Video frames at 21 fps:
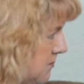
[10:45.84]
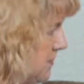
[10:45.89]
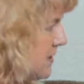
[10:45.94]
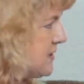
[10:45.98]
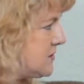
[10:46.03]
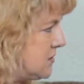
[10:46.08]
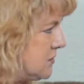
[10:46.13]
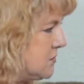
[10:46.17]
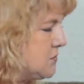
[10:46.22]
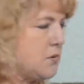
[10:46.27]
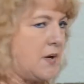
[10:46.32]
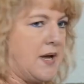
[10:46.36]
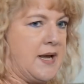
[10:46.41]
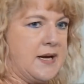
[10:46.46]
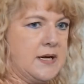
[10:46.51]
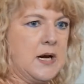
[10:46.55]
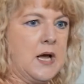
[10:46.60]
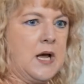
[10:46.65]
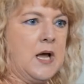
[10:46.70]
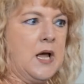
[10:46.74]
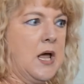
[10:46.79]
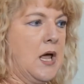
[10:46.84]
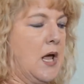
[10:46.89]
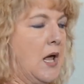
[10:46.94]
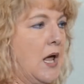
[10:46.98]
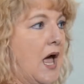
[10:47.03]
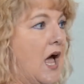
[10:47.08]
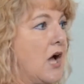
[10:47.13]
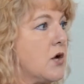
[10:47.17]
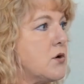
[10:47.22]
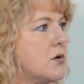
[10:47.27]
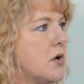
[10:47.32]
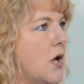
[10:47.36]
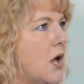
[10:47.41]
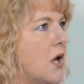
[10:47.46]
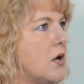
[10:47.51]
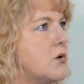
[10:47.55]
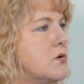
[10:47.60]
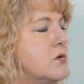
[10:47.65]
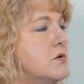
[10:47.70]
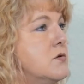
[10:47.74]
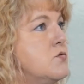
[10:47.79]
muscles were aina, I
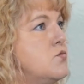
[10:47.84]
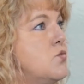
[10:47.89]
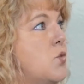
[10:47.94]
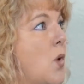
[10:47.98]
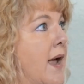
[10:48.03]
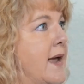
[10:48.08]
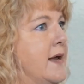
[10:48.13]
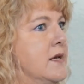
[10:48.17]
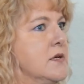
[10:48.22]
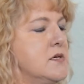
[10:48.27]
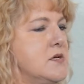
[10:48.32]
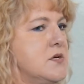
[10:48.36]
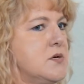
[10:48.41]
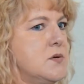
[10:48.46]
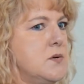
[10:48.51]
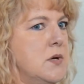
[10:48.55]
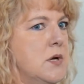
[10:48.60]
couldn't wait